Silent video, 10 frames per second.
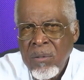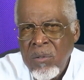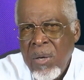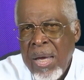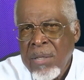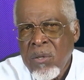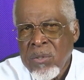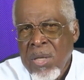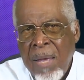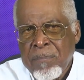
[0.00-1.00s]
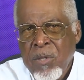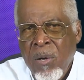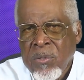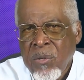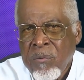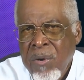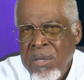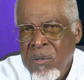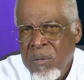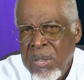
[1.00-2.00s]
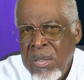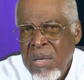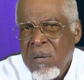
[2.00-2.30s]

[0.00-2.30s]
You hear those lapdogs on radio and